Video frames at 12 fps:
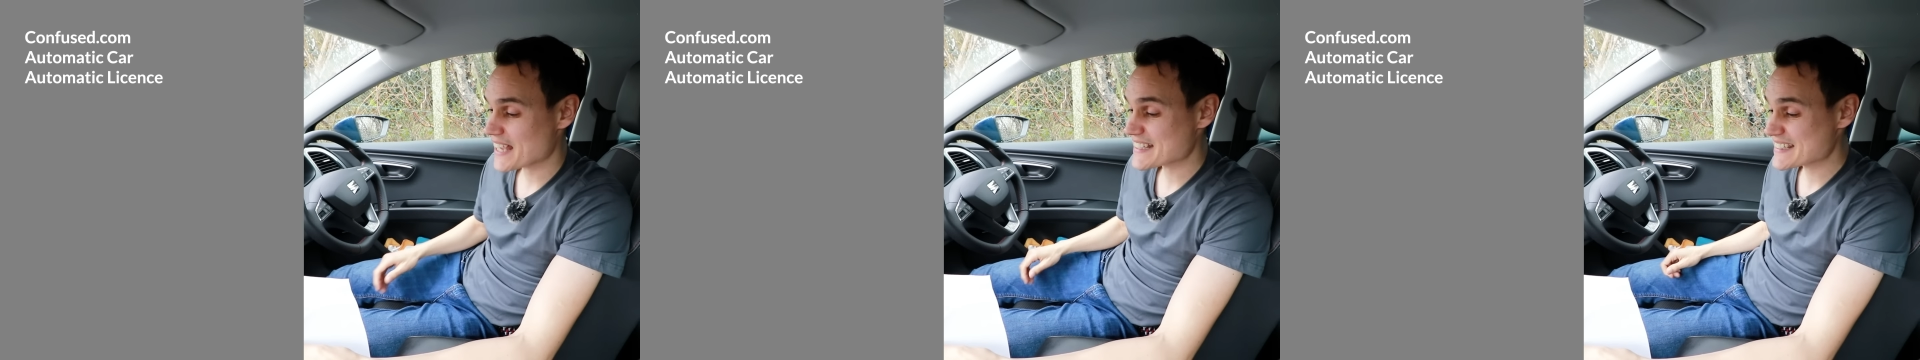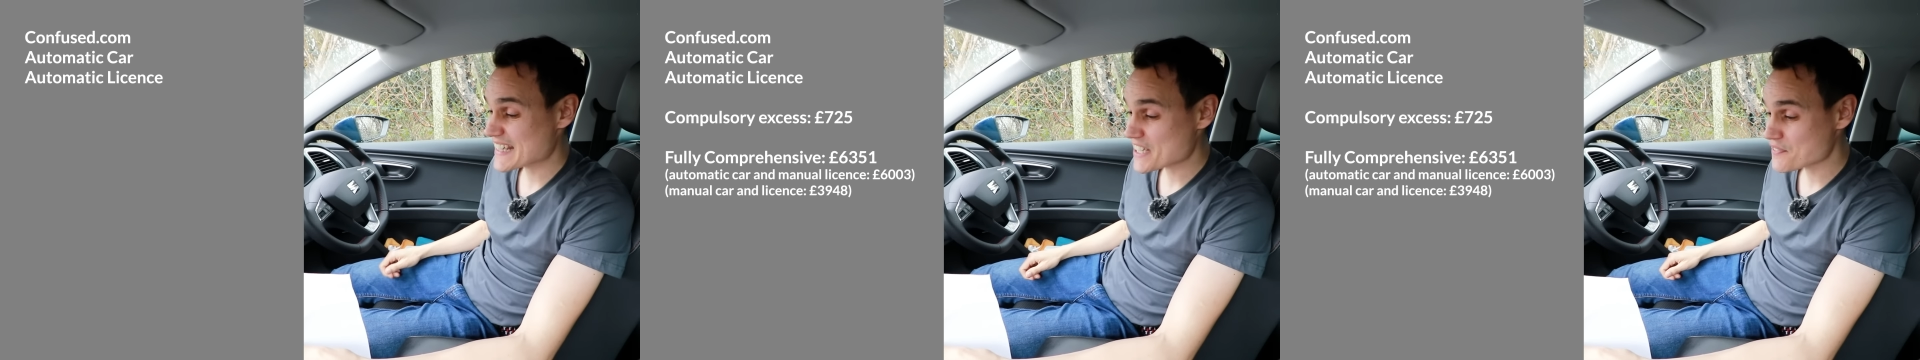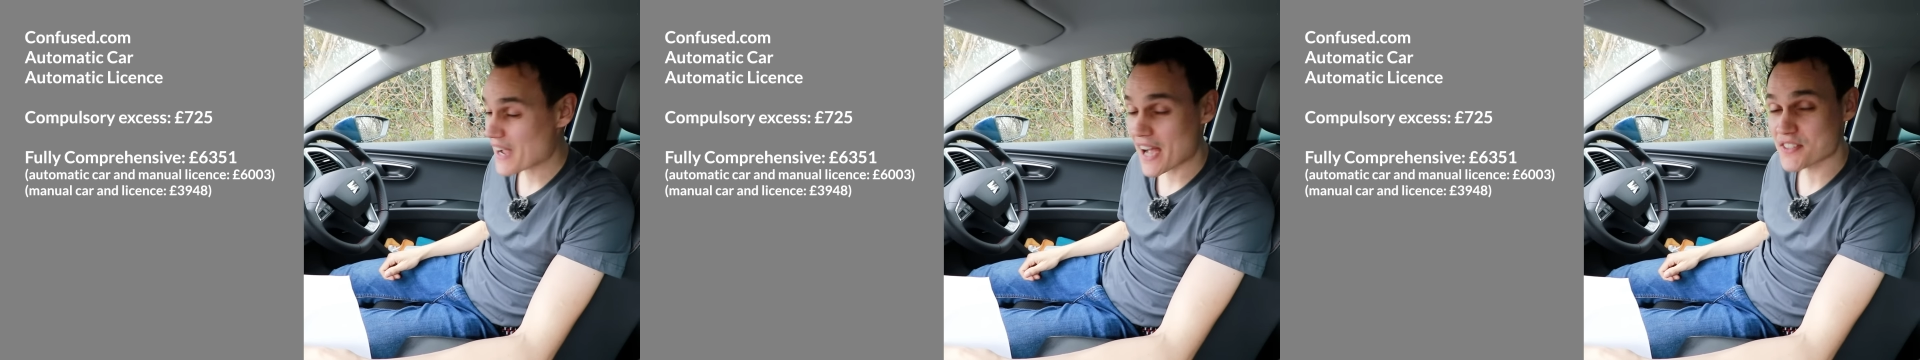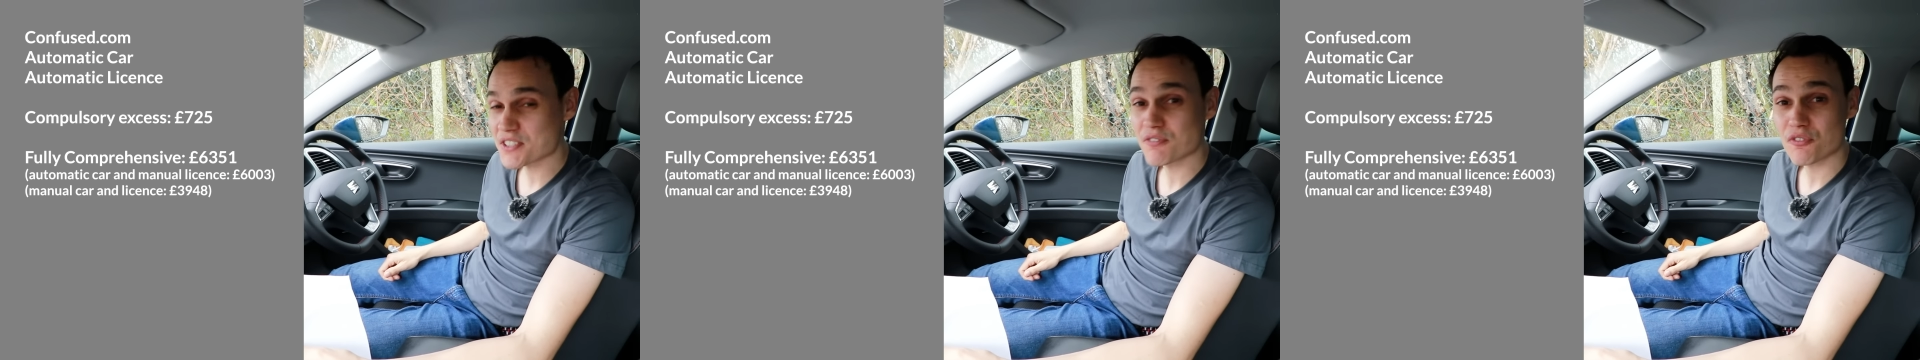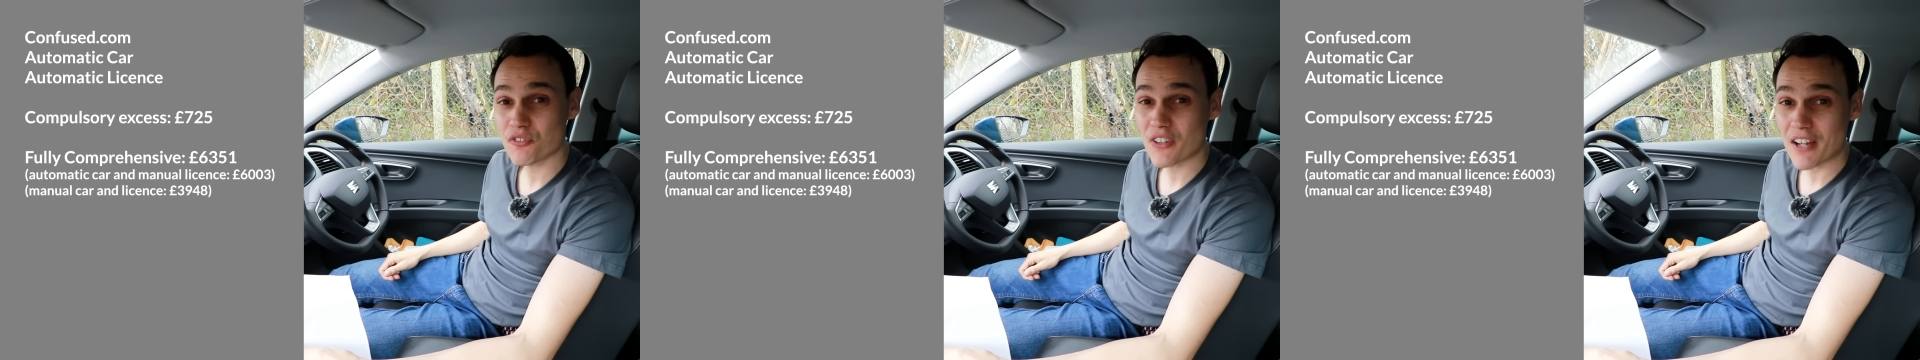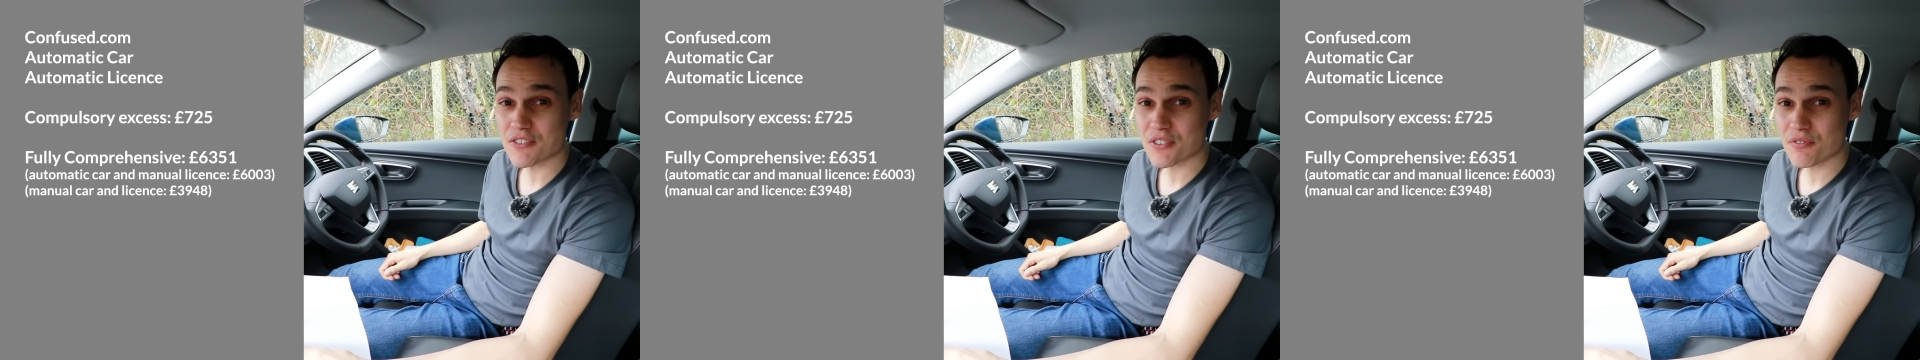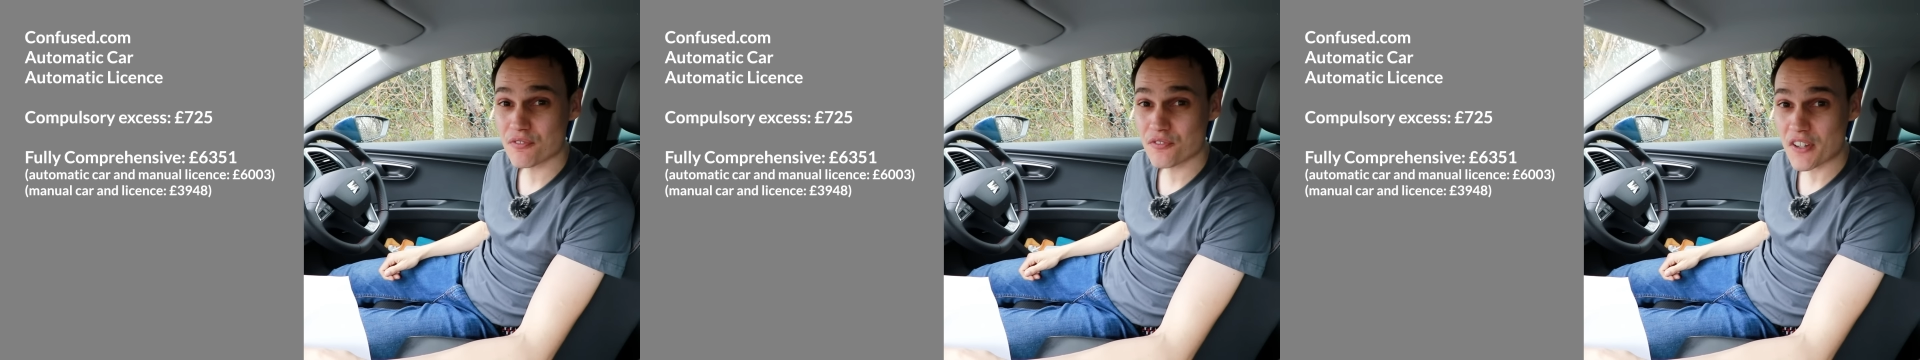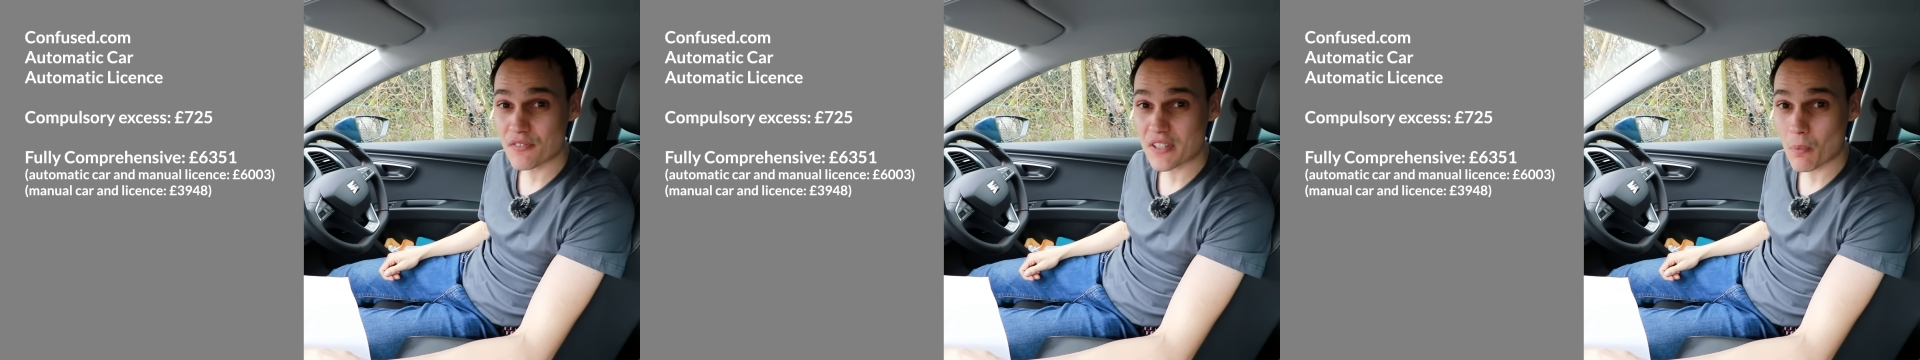at
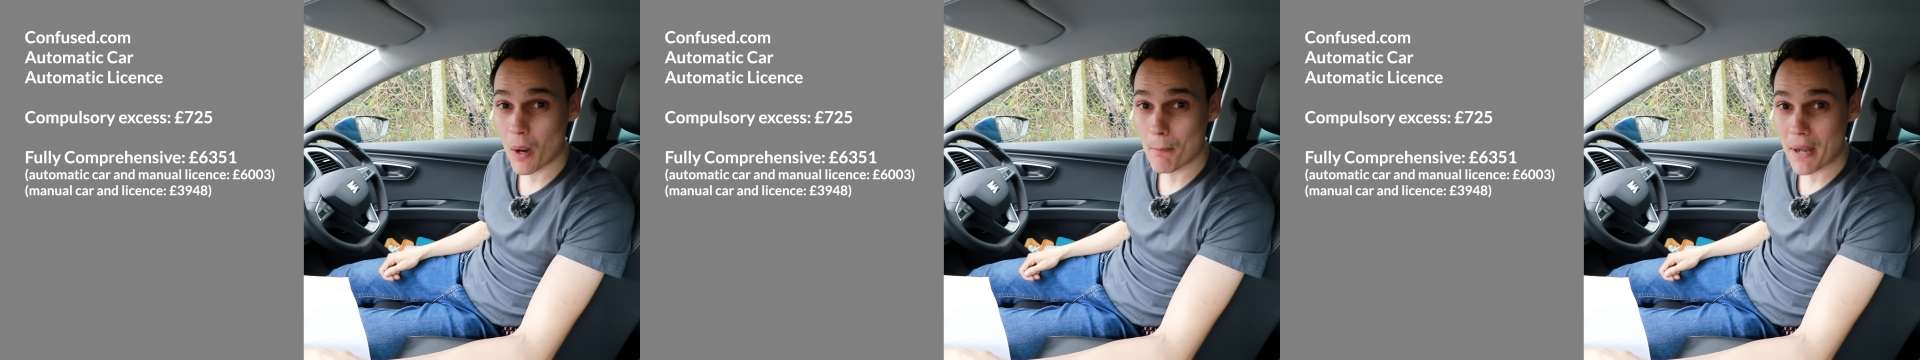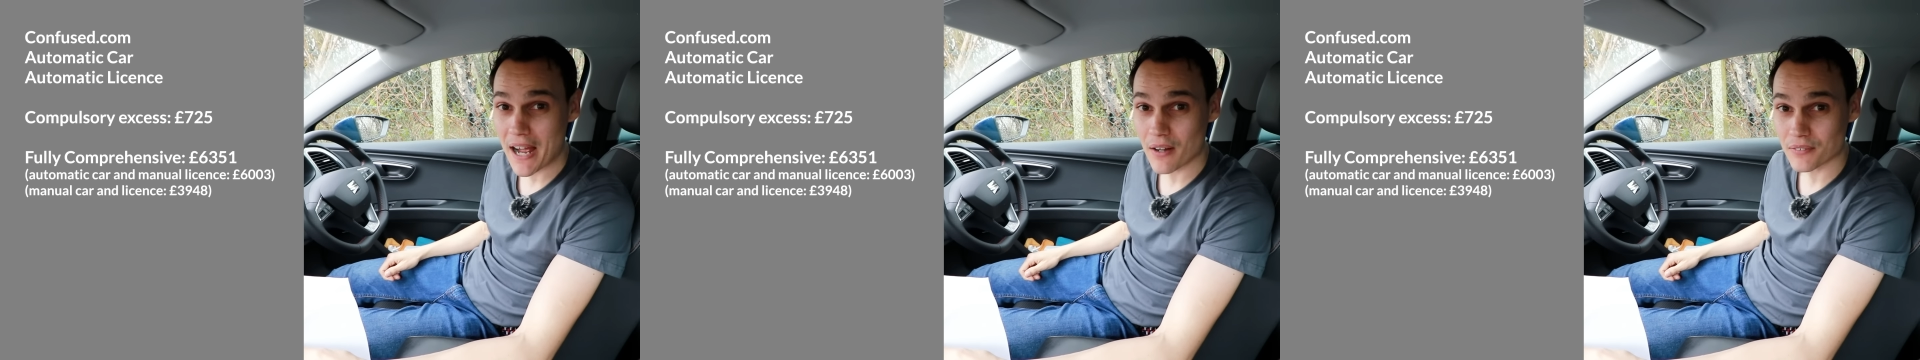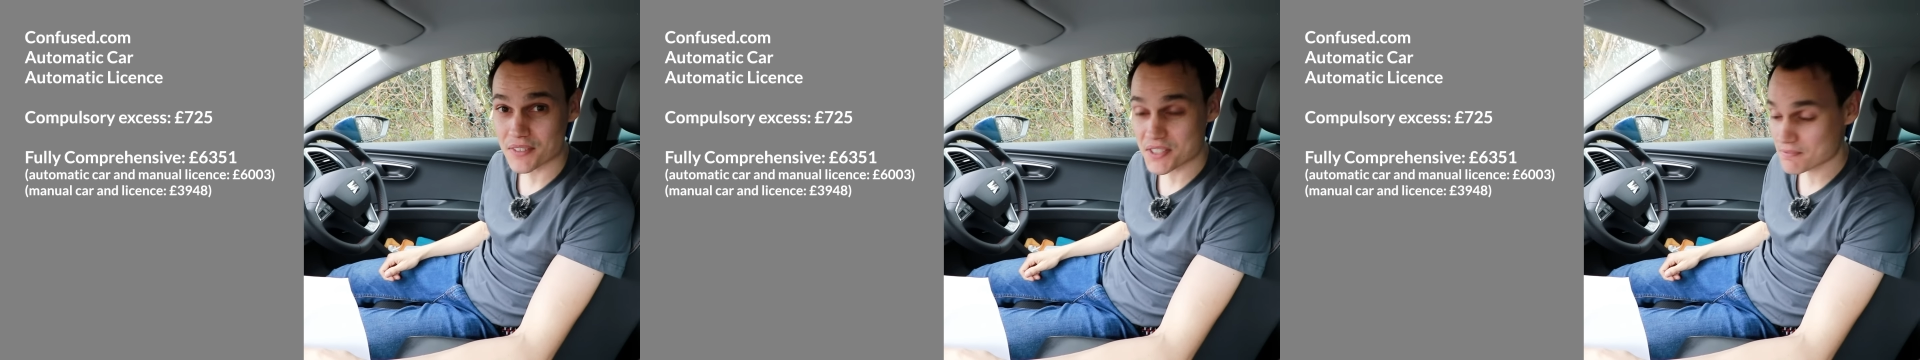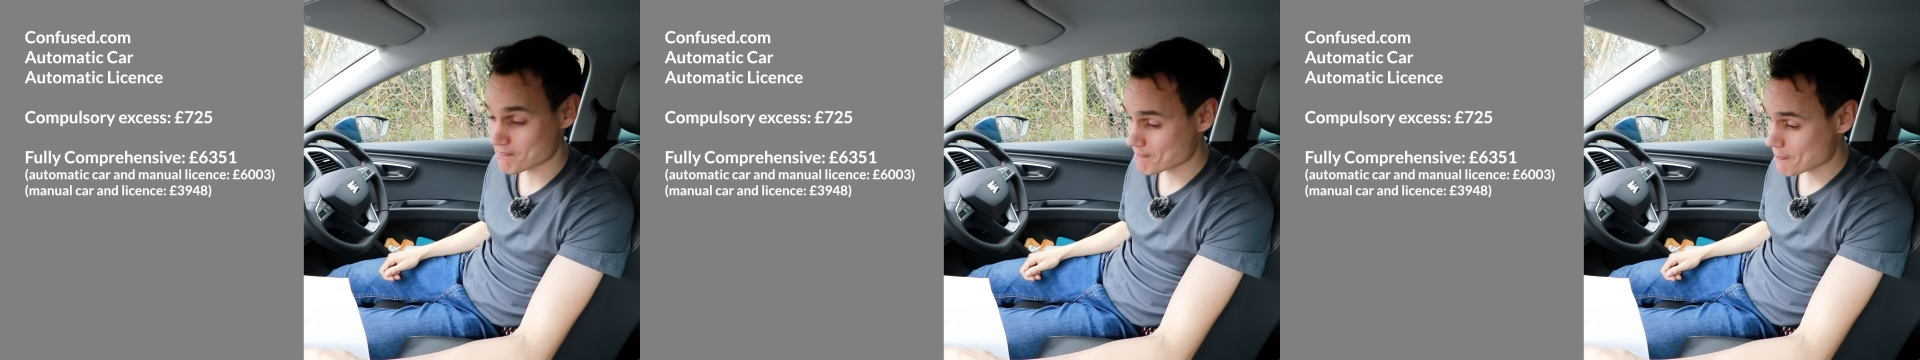£6,351.